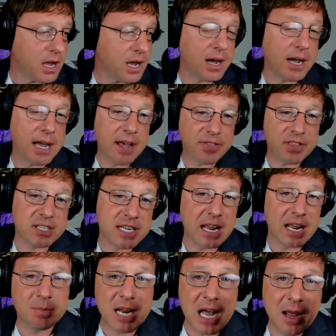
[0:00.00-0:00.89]
uh, at the
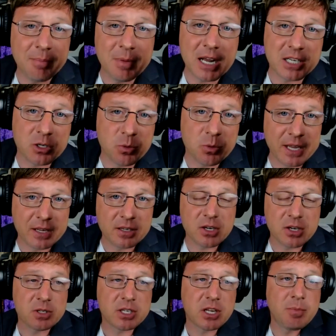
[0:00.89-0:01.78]
same time next week.
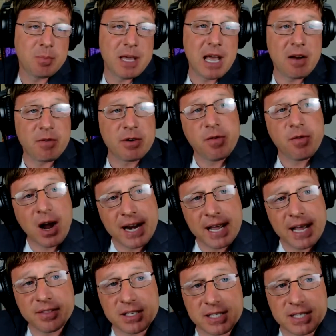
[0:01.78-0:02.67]
So it's going to be every
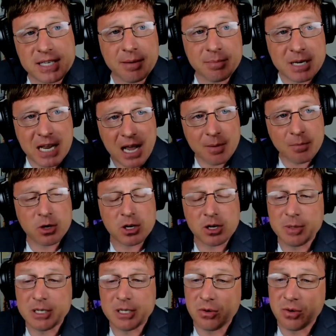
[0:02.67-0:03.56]
Friday at the same time. We're
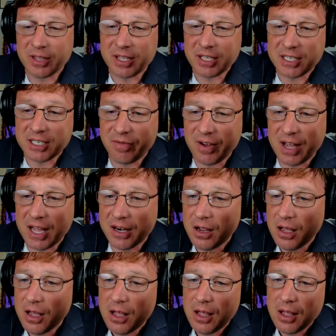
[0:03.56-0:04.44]
going to be doing this event.